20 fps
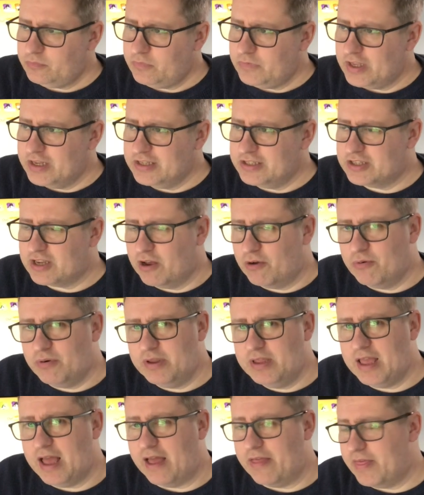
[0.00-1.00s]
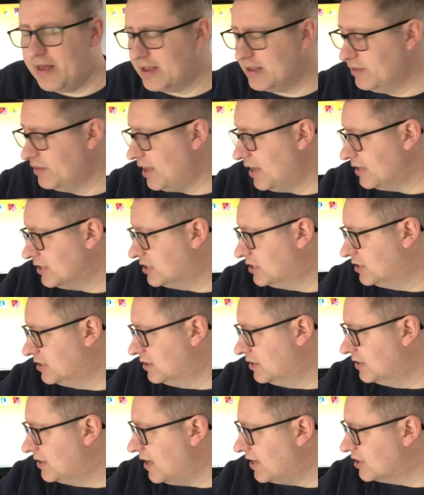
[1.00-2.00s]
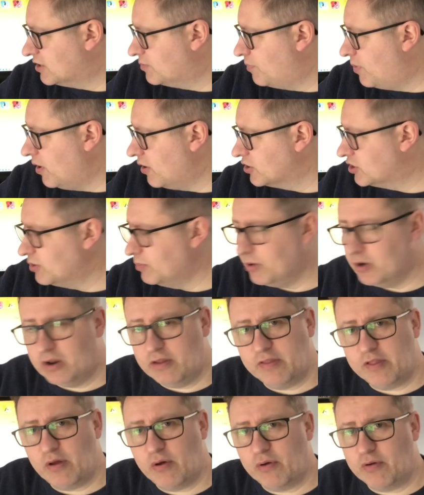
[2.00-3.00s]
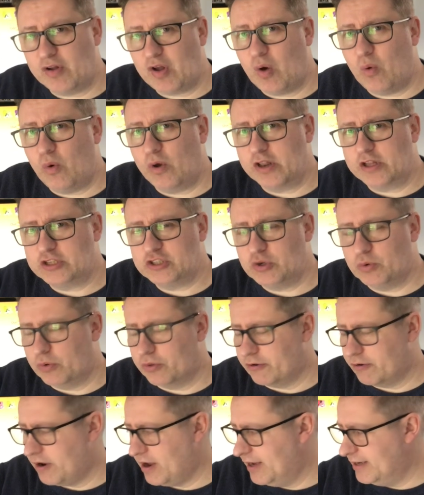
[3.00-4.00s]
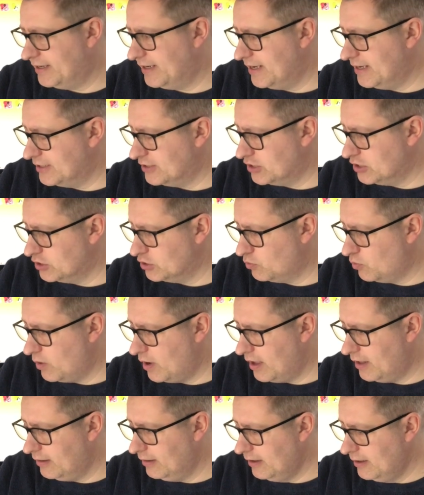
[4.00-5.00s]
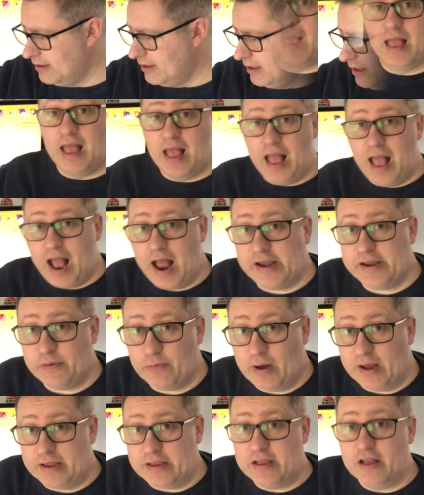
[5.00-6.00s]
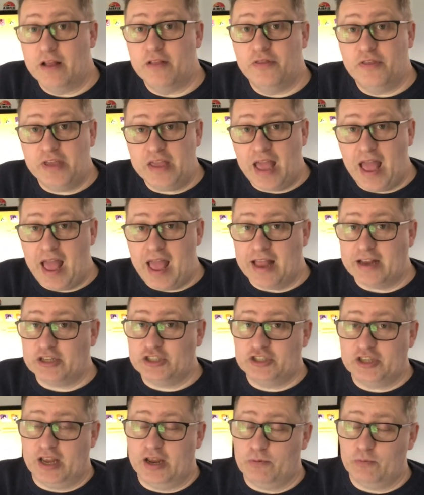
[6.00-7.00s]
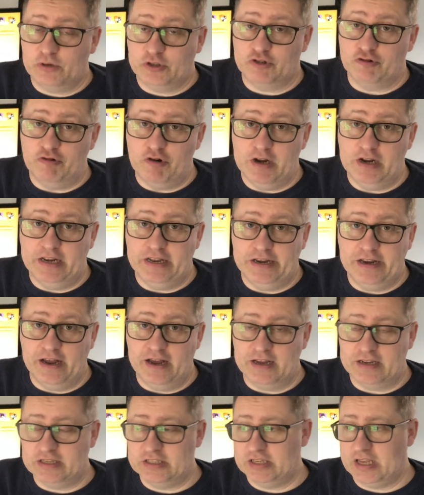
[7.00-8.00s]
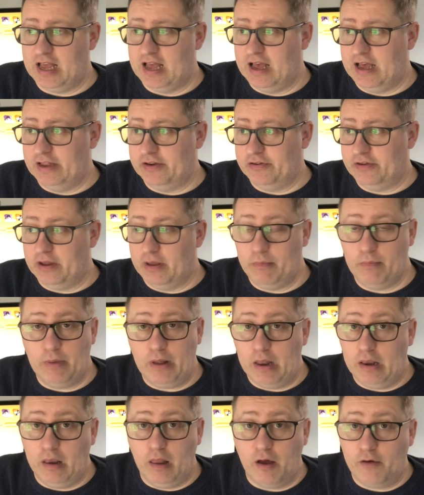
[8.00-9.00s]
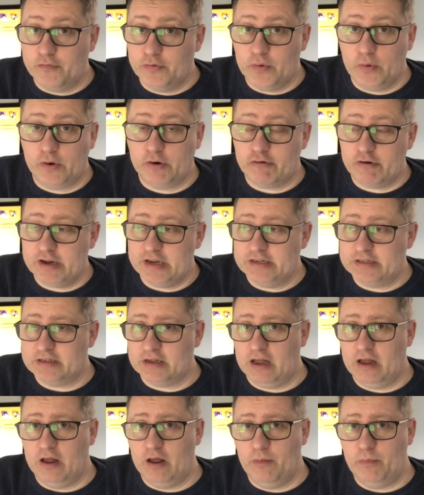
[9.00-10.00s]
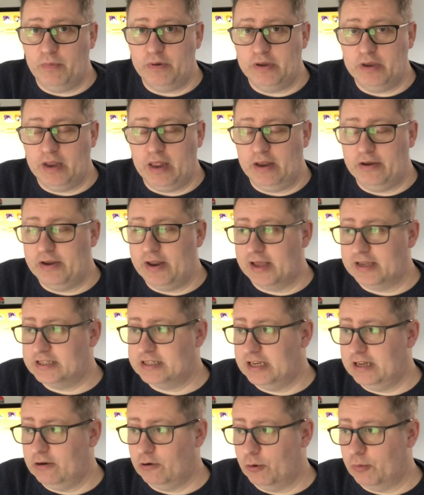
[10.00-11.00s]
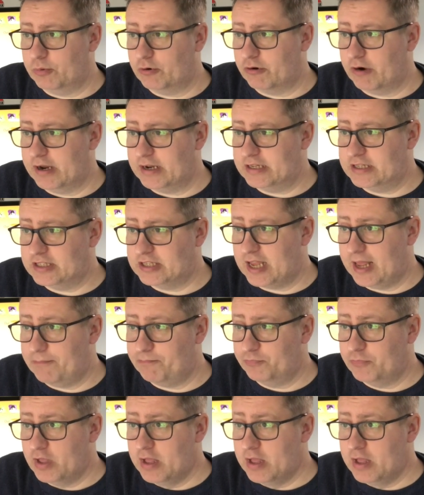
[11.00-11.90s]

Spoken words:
So yeah, that's possible, although I've got one or two other ideas as well. Anyway, the etch set was really nice, and a lot of you agreed. A nice little upgrade set.